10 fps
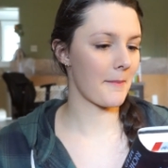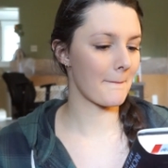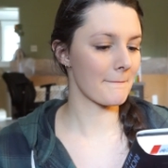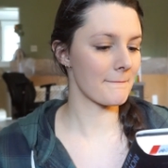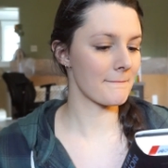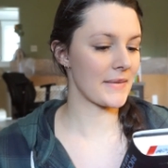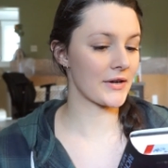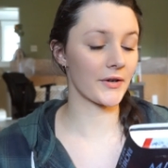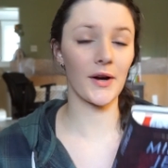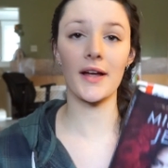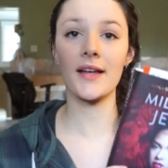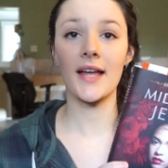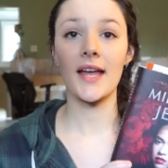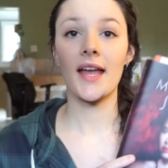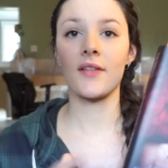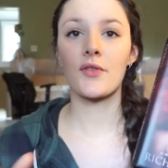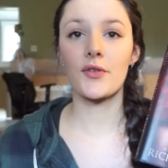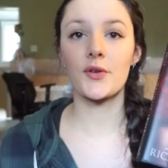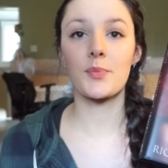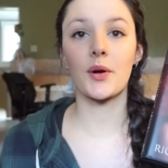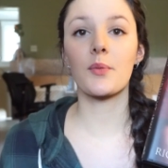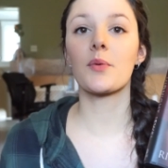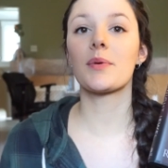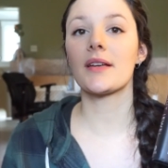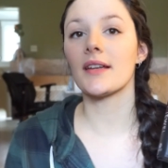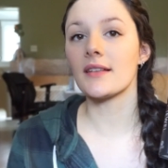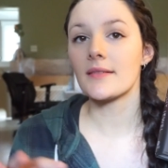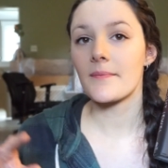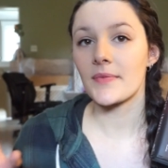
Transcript: Mira. And the third book will be